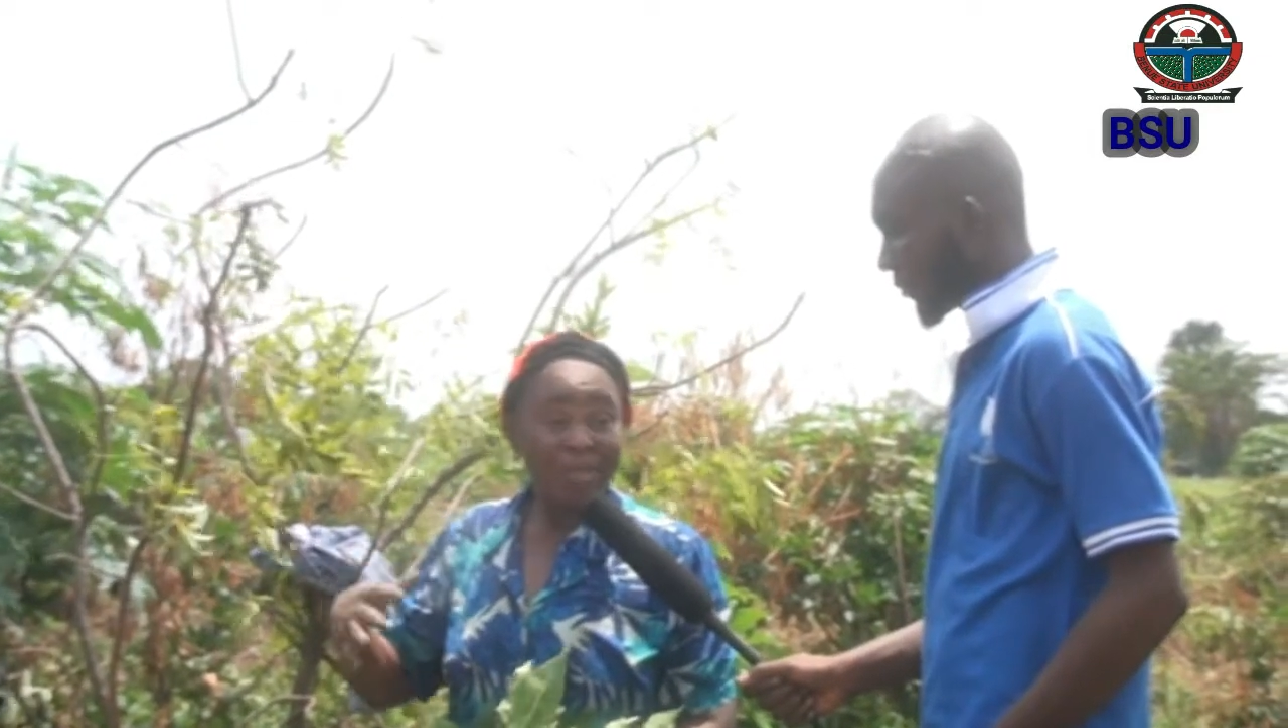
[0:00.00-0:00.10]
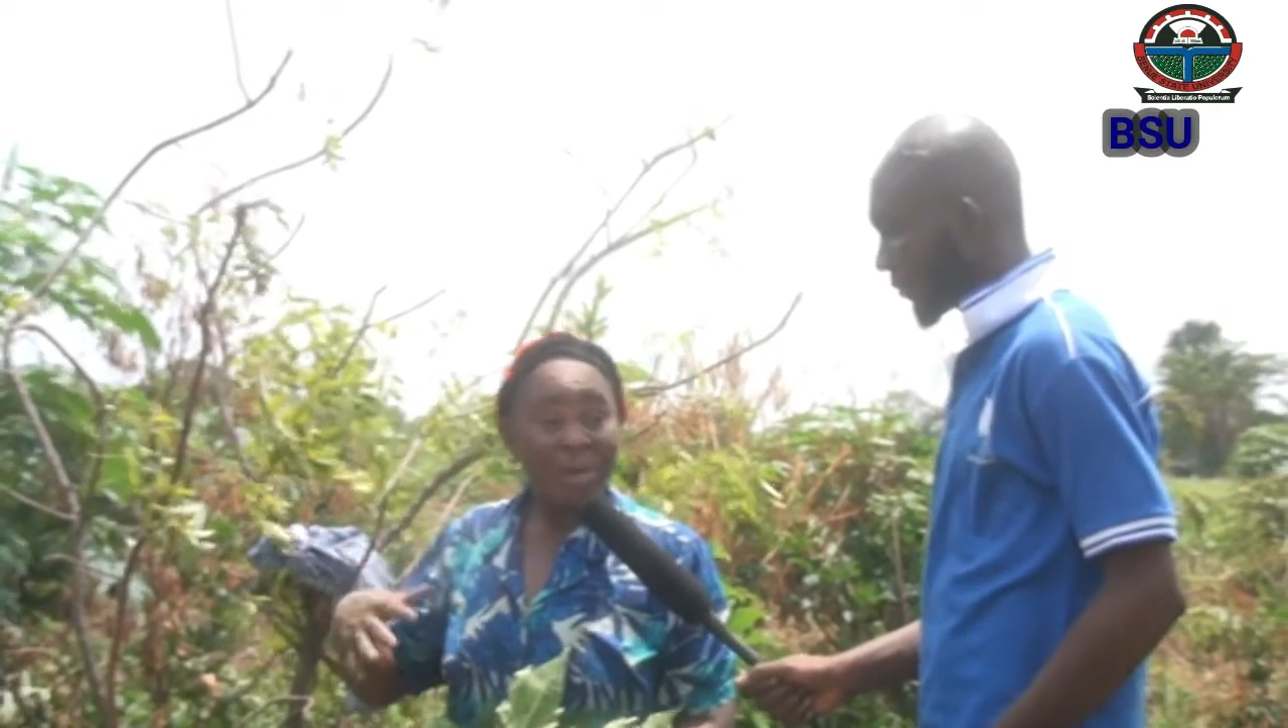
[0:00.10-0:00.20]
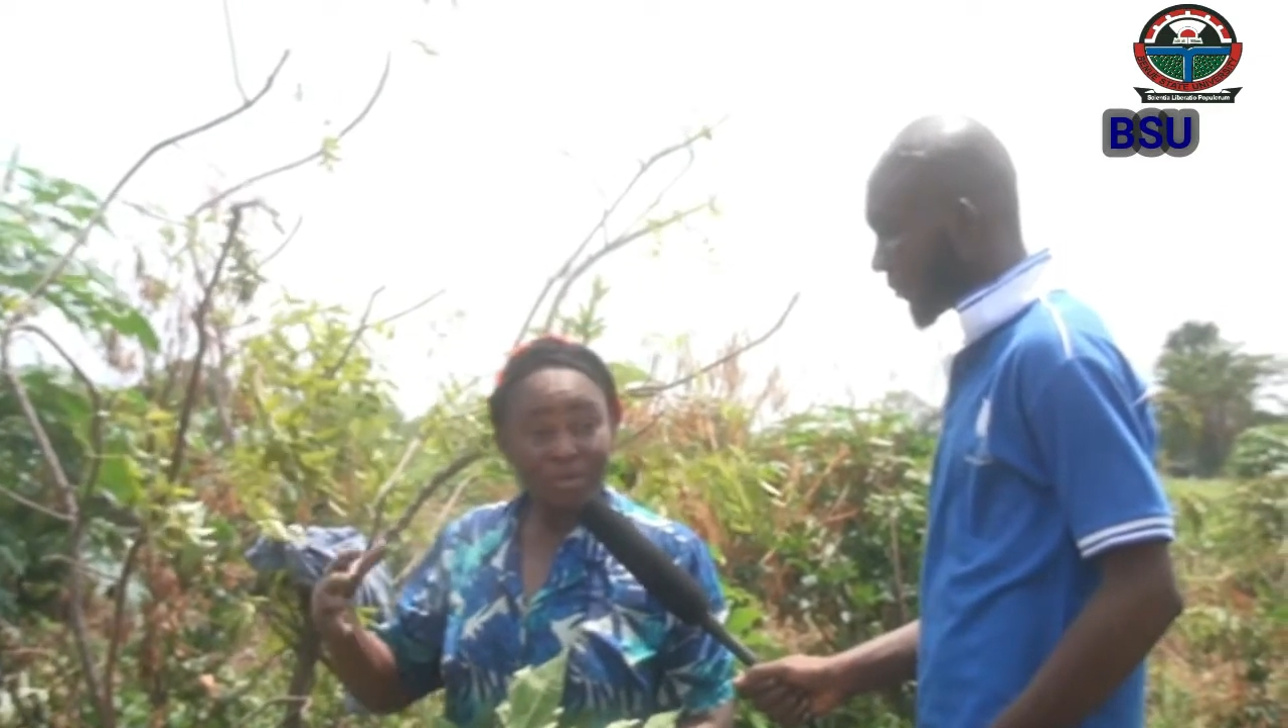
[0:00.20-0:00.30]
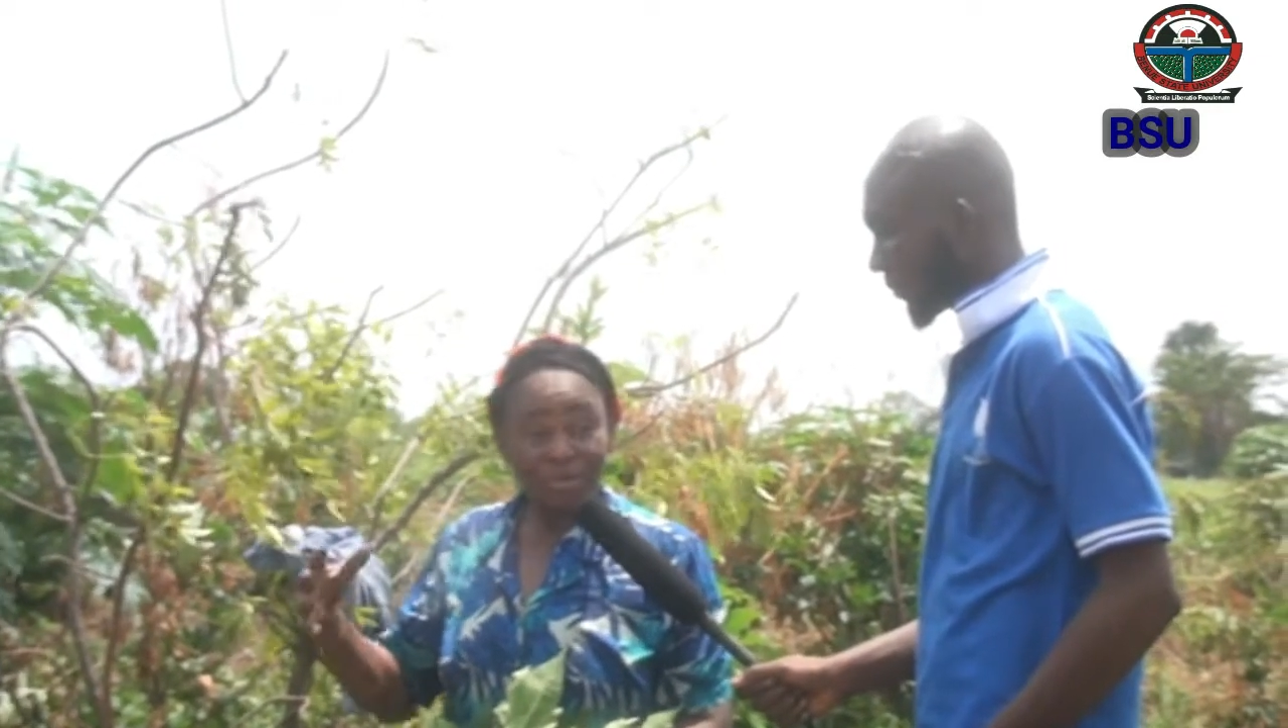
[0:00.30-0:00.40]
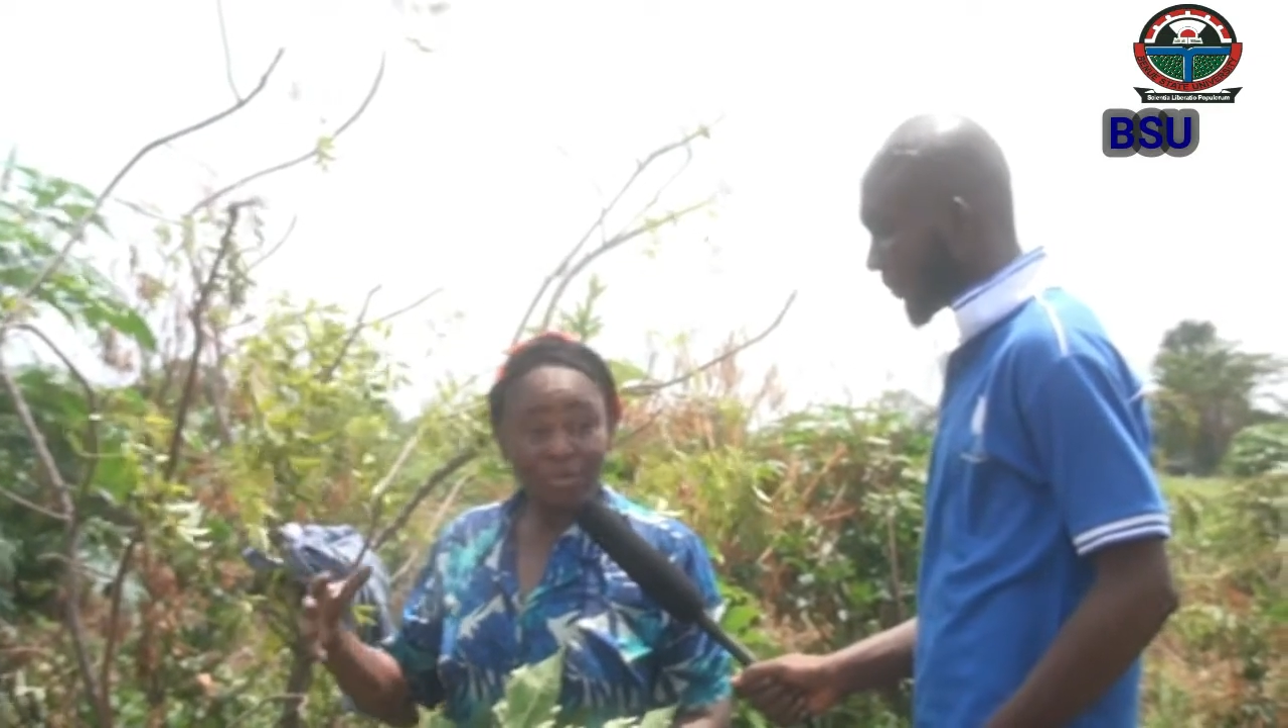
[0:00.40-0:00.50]

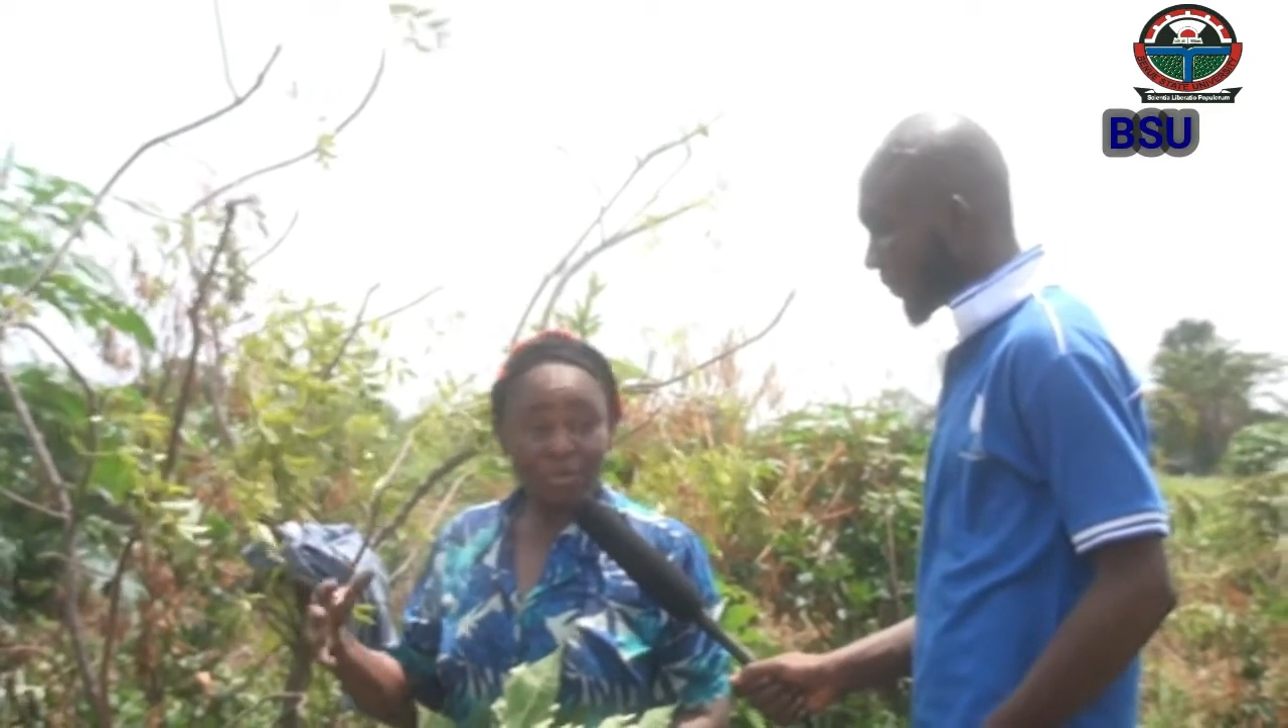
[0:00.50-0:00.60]
amount